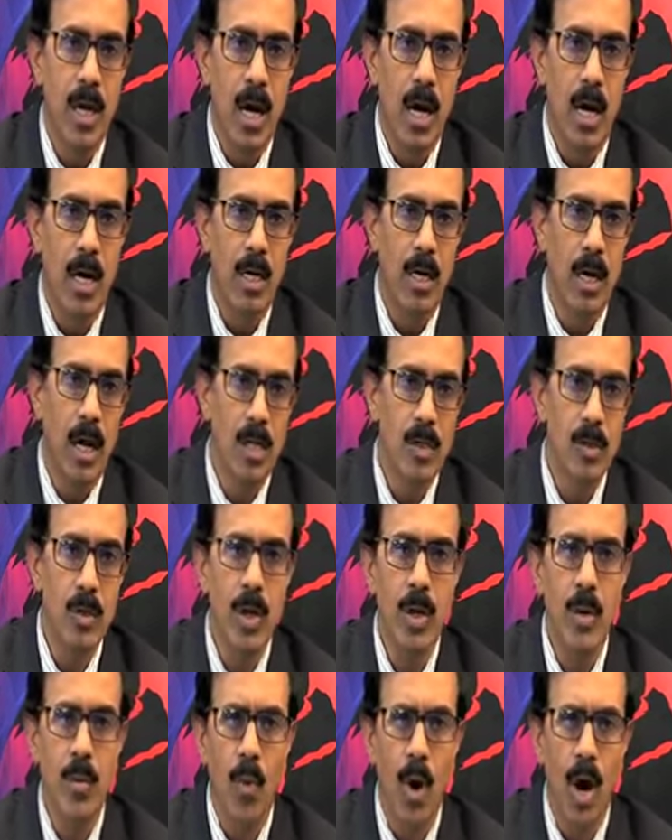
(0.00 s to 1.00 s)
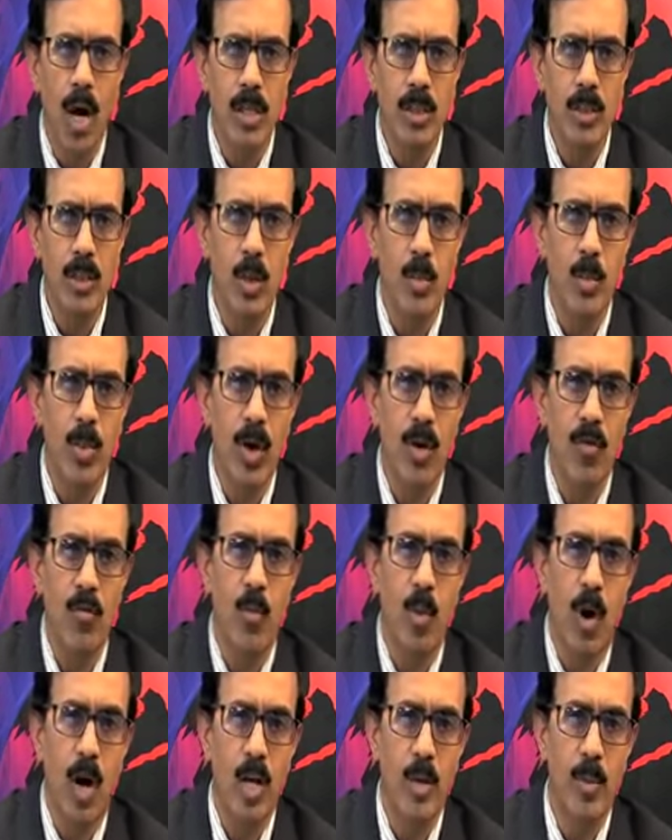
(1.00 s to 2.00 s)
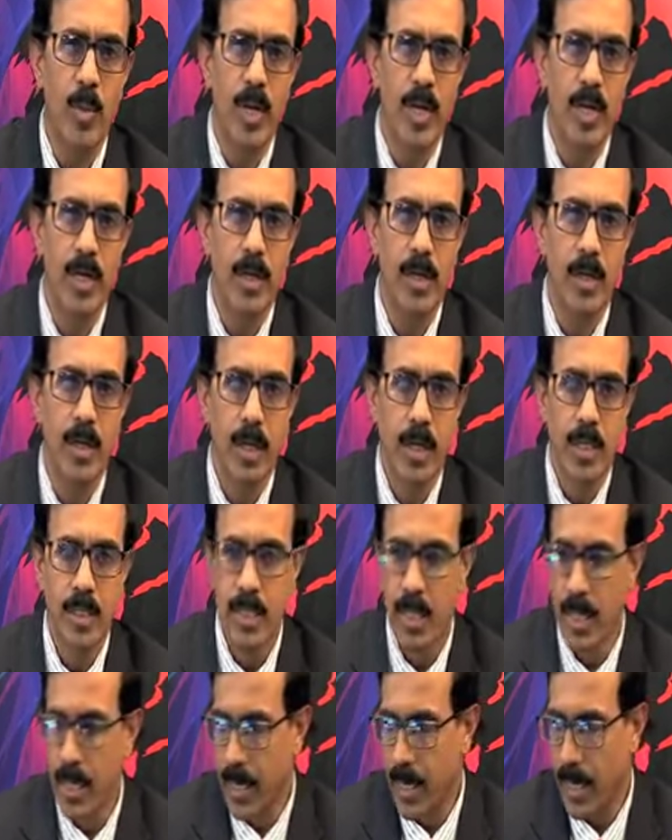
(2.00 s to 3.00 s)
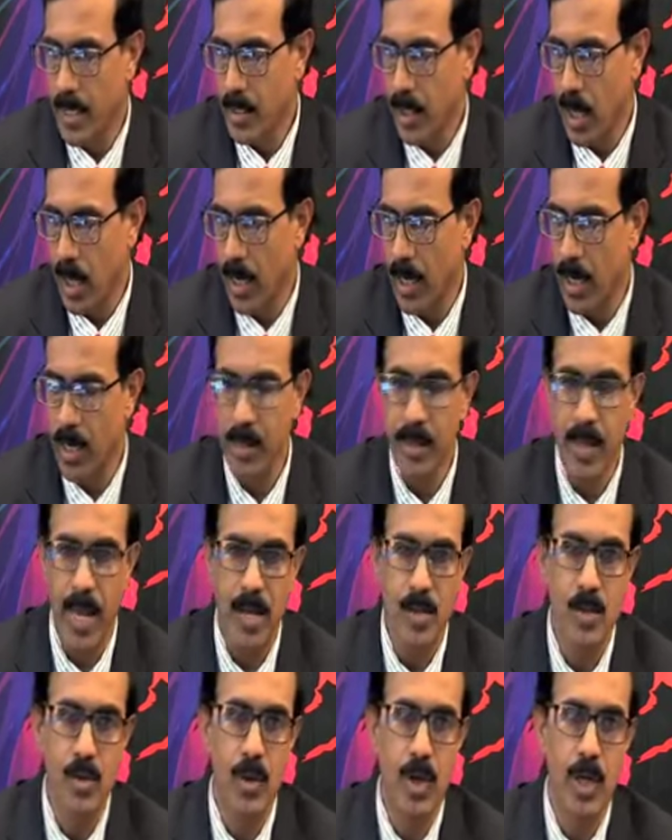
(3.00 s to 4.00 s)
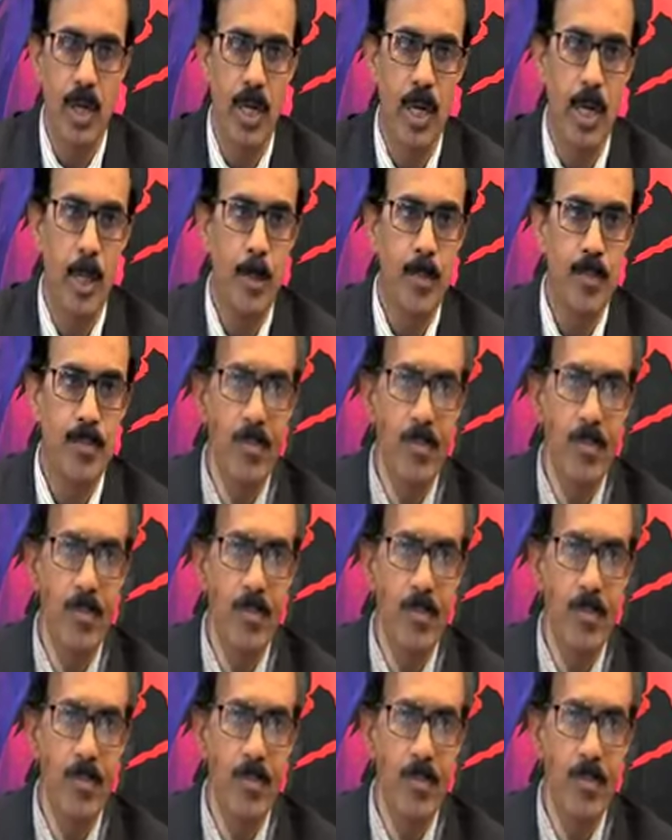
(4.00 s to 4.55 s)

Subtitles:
and also a vast number of polymeric silicates occur naturally.